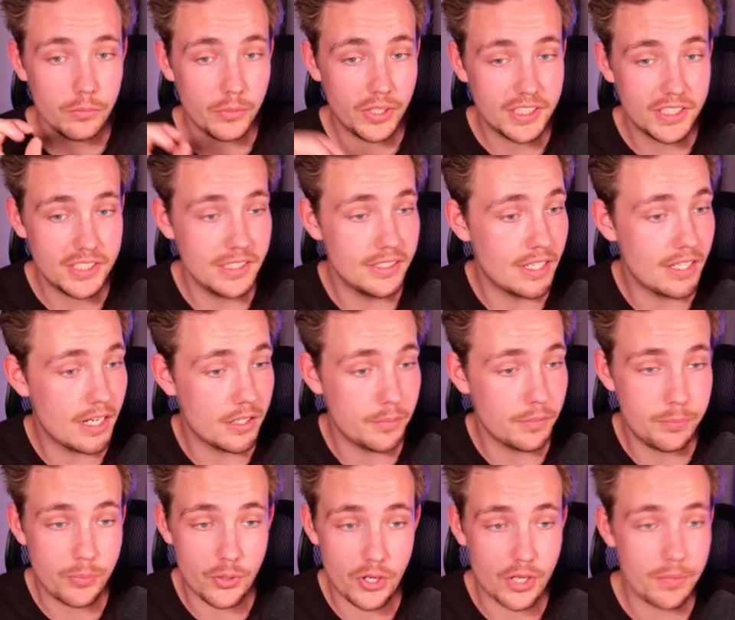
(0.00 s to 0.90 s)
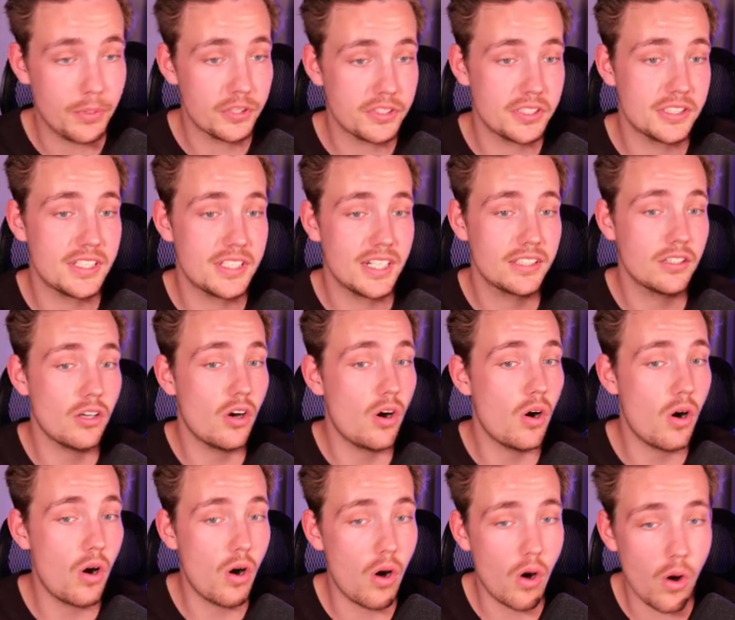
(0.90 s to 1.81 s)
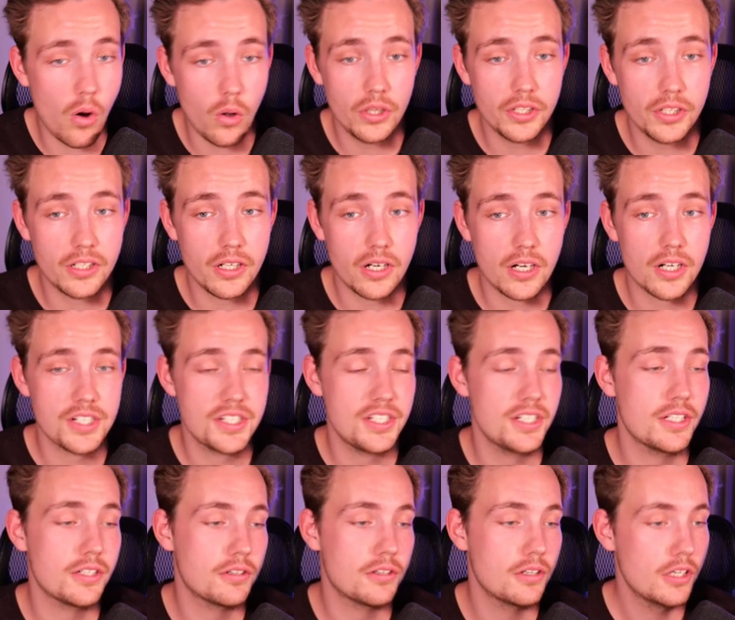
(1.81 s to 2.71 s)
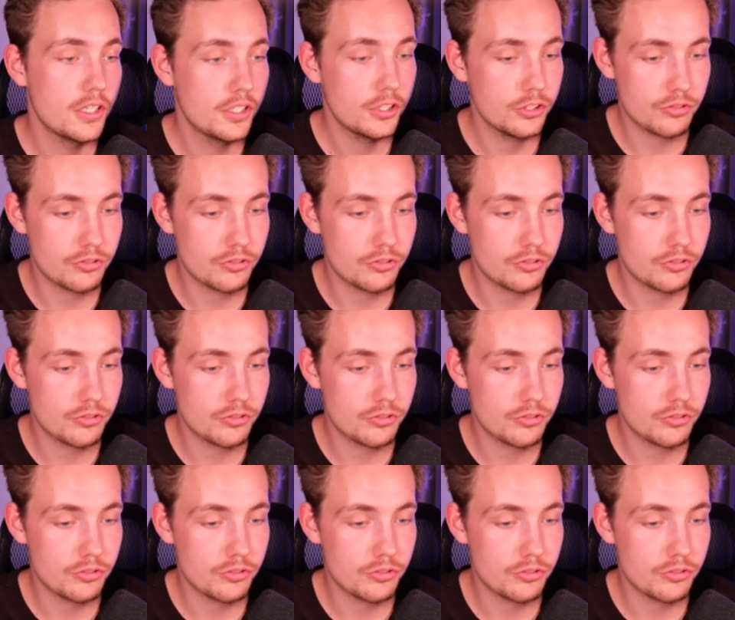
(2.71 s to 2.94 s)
We can see that it pretty much detects all the cars here